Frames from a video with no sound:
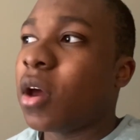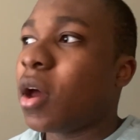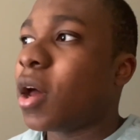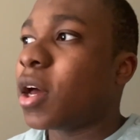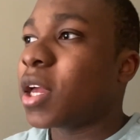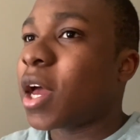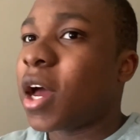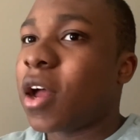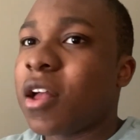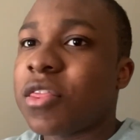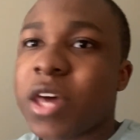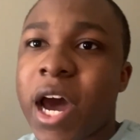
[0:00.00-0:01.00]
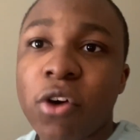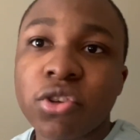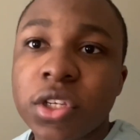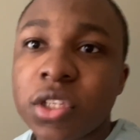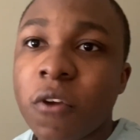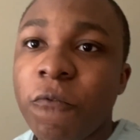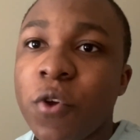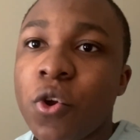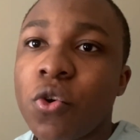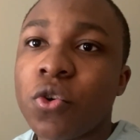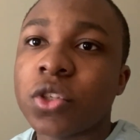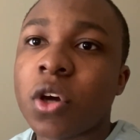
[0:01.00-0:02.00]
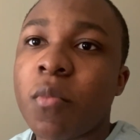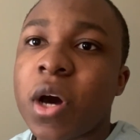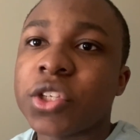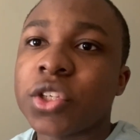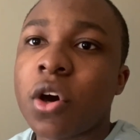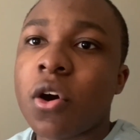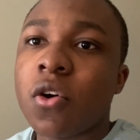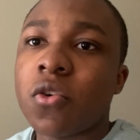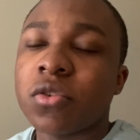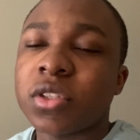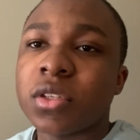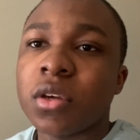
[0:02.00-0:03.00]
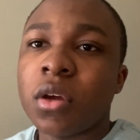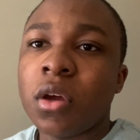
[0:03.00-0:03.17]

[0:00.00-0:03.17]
I got thousands of views on my songs,